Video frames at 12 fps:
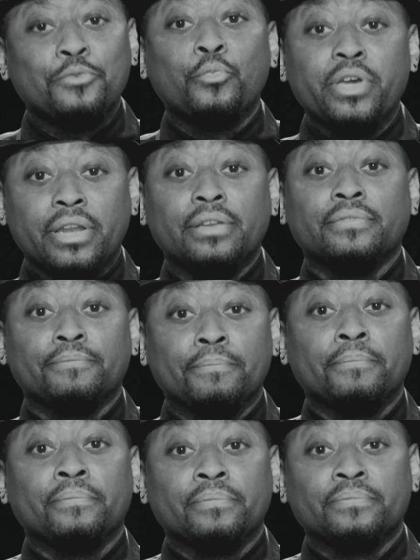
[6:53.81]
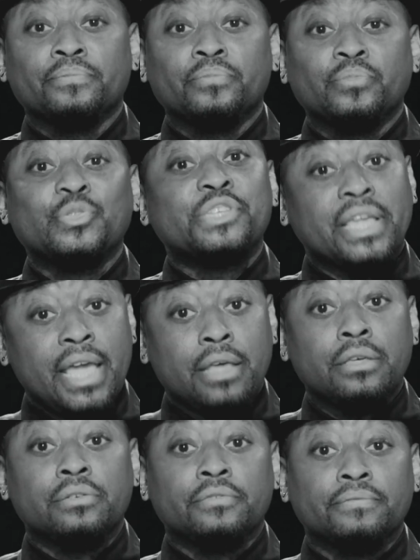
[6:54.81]
can win
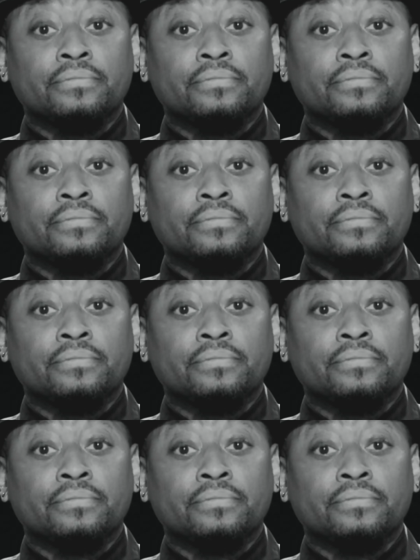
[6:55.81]
together.